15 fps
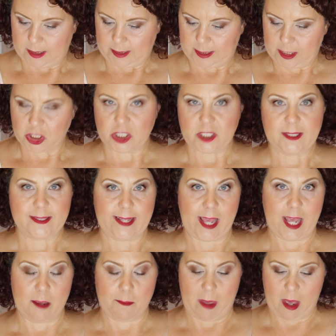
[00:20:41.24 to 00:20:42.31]
since she's
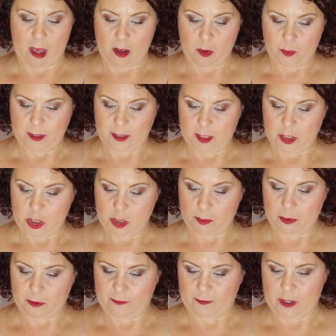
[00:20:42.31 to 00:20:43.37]
came out with a new
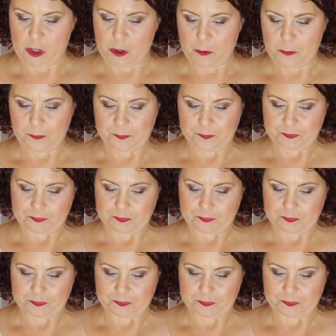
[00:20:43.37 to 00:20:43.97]
perfume.